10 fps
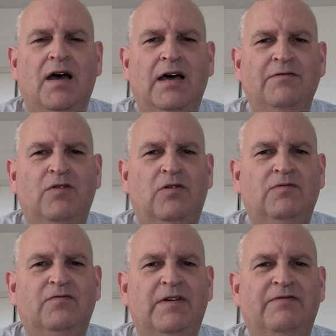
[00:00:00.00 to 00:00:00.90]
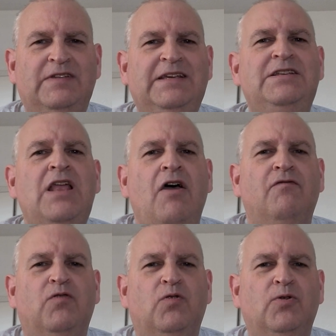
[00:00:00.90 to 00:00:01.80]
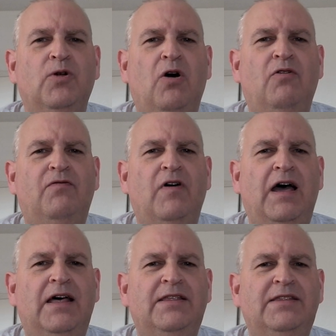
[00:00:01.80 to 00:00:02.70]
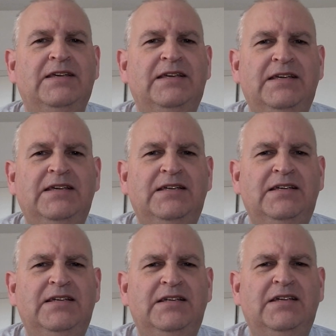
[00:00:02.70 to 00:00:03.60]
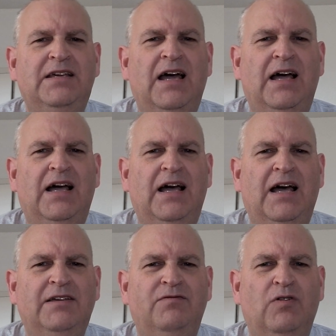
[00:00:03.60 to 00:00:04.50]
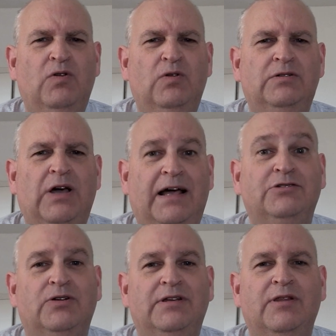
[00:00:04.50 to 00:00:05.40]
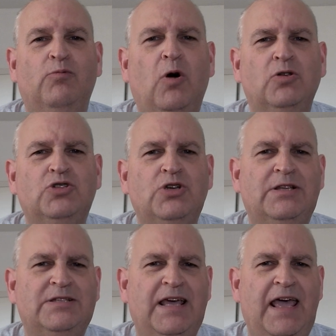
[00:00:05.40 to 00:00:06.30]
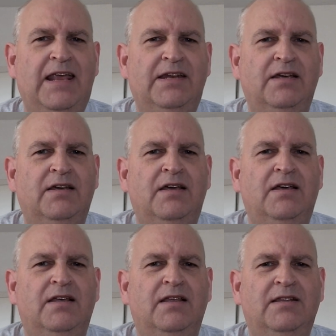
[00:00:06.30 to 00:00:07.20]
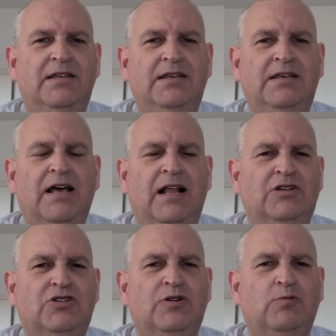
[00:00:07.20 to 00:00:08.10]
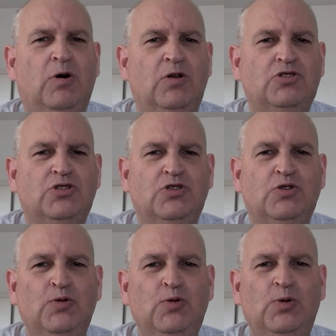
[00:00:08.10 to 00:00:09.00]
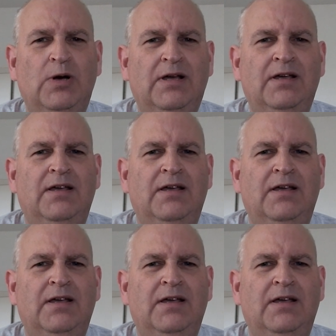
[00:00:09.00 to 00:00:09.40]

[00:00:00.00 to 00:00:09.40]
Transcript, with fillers: iPhone 15, four of uh, the uh, iPhone, uh, sorry, the Watch 10, the Ultra Watch 2,